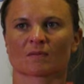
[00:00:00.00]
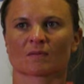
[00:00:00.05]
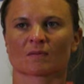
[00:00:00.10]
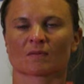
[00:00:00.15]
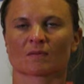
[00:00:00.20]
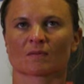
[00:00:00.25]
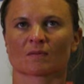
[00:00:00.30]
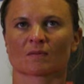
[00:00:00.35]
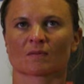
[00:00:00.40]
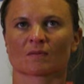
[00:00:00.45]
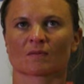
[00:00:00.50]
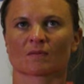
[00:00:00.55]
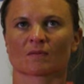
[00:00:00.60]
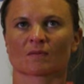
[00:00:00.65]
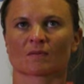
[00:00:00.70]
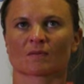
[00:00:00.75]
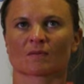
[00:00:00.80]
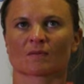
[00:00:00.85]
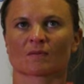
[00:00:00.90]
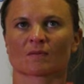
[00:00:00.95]

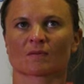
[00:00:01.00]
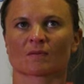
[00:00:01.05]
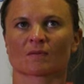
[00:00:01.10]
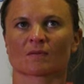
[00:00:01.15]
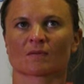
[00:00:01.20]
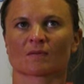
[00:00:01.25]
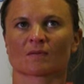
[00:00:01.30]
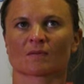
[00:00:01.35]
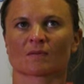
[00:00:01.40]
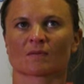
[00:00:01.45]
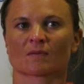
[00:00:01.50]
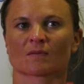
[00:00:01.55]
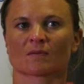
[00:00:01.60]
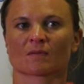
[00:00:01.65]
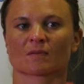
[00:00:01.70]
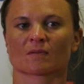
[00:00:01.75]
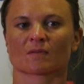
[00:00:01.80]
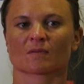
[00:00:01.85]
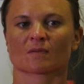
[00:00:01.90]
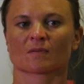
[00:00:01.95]

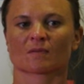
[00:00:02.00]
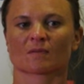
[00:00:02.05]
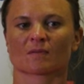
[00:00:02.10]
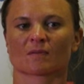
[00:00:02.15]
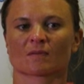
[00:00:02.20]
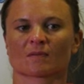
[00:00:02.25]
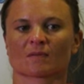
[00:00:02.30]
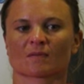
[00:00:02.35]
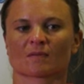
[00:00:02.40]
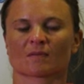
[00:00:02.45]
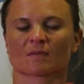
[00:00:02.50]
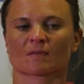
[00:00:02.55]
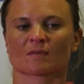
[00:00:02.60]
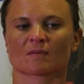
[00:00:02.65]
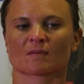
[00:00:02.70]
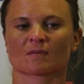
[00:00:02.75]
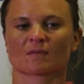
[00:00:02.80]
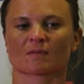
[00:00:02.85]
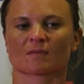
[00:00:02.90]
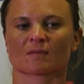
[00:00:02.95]

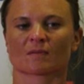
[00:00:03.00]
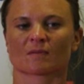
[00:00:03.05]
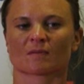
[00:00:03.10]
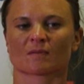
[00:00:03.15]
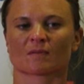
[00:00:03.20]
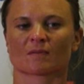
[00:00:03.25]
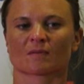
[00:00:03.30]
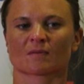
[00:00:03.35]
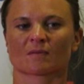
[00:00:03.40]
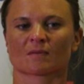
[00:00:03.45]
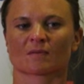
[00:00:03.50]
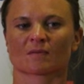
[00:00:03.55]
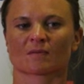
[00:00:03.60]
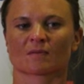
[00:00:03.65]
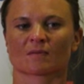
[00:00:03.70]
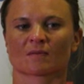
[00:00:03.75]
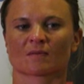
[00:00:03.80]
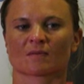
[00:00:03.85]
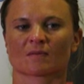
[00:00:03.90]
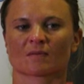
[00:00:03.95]

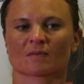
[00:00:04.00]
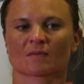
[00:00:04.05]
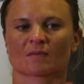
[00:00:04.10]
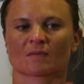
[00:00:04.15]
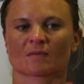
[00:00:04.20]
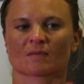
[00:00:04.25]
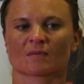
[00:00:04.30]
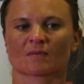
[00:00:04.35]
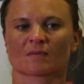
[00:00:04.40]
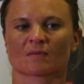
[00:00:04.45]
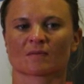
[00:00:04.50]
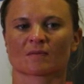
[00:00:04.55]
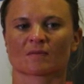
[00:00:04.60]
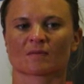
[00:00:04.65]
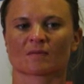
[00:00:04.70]
(not speaking)